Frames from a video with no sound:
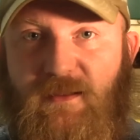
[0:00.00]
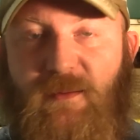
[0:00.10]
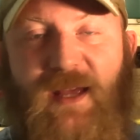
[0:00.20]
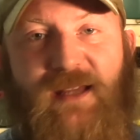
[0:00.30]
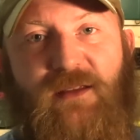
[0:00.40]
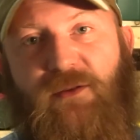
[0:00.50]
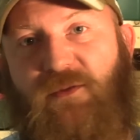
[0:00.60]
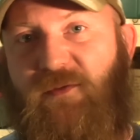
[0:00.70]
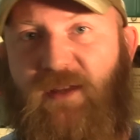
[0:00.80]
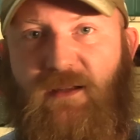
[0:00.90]
to make
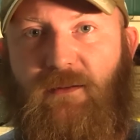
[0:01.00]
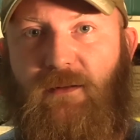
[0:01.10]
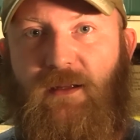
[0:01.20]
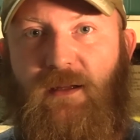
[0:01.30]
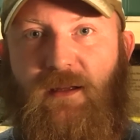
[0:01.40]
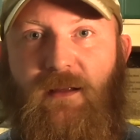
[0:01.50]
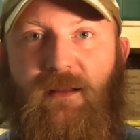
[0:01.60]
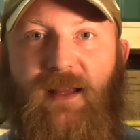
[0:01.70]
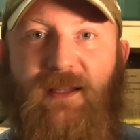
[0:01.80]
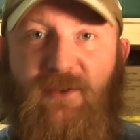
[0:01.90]
you feel
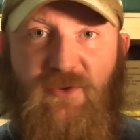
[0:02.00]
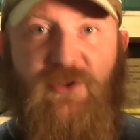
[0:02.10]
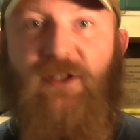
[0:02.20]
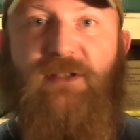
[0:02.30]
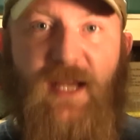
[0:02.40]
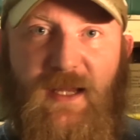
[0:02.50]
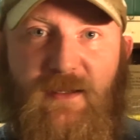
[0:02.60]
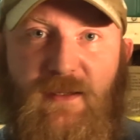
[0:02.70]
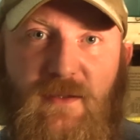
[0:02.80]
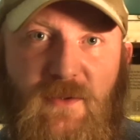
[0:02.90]
like you should
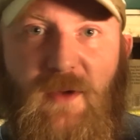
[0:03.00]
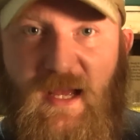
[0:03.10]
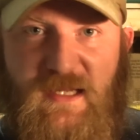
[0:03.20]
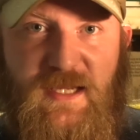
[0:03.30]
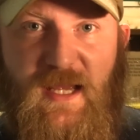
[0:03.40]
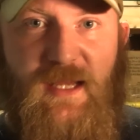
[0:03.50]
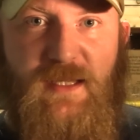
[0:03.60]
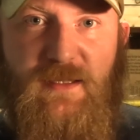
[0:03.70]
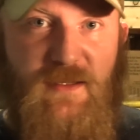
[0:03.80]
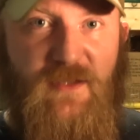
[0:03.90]
chant
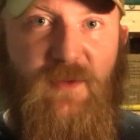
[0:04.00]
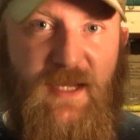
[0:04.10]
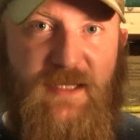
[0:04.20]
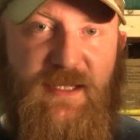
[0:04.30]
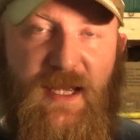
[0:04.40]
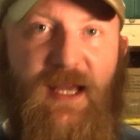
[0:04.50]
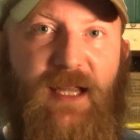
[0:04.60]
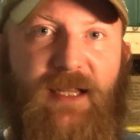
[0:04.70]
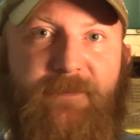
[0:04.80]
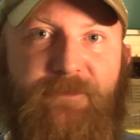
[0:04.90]
USA,
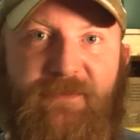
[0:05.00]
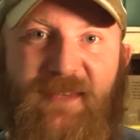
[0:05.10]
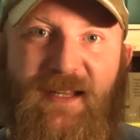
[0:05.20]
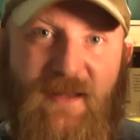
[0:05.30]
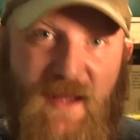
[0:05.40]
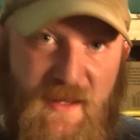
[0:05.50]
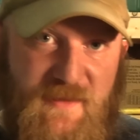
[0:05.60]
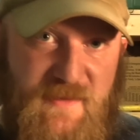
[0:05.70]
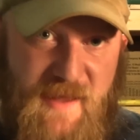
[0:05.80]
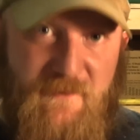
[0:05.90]
USA,
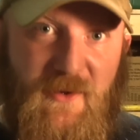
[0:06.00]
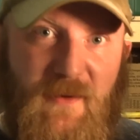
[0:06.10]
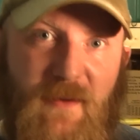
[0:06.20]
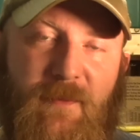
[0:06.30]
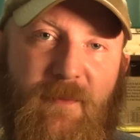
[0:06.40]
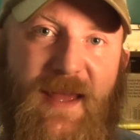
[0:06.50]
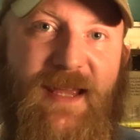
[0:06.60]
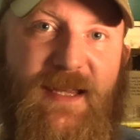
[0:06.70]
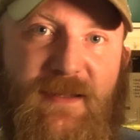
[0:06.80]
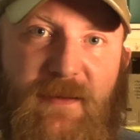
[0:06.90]
and never
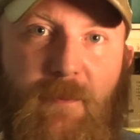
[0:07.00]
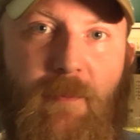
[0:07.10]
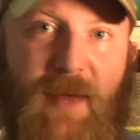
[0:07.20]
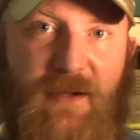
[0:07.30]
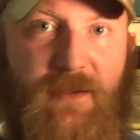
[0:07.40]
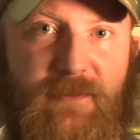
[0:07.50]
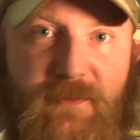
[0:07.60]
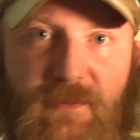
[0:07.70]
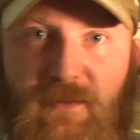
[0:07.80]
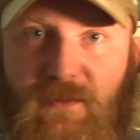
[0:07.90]
make it better.
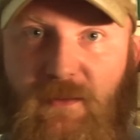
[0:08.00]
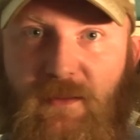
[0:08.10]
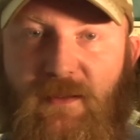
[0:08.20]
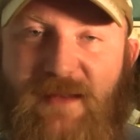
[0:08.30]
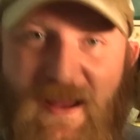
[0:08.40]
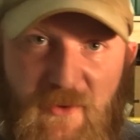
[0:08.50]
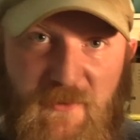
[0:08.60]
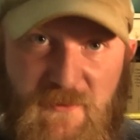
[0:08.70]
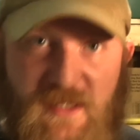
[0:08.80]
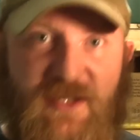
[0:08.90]
Never
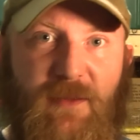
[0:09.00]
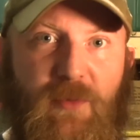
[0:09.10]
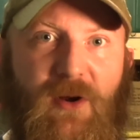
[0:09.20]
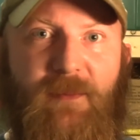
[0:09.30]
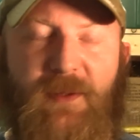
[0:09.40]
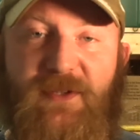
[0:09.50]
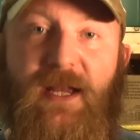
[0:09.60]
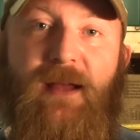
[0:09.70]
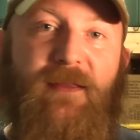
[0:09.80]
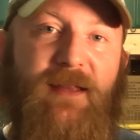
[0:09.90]
fix the problems
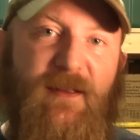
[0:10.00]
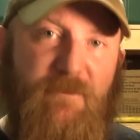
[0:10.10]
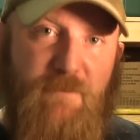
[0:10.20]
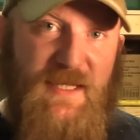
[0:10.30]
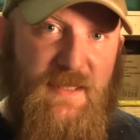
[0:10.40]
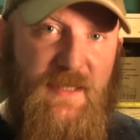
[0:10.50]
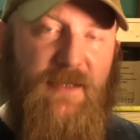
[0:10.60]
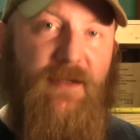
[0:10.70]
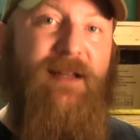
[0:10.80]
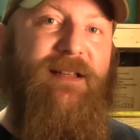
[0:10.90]
that have been
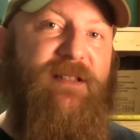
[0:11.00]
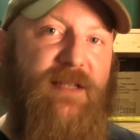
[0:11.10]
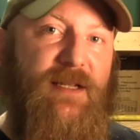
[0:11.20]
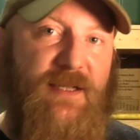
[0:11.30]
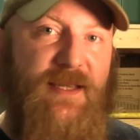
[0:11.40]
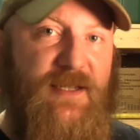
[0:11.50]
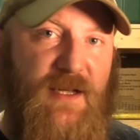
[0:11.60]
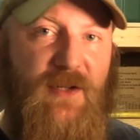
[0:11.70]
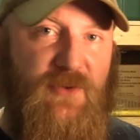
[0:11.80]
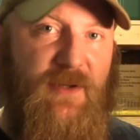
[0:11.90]
here since this
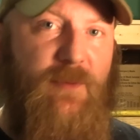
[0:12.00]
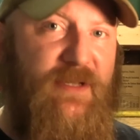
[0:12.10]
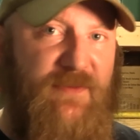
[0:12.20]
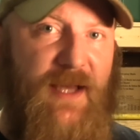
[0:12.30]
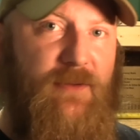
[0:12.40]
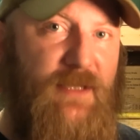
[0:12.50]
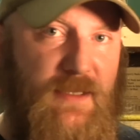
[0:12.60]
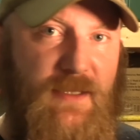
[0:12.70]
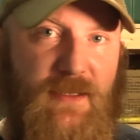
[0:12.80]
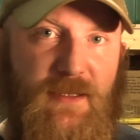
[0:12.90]
country was founded.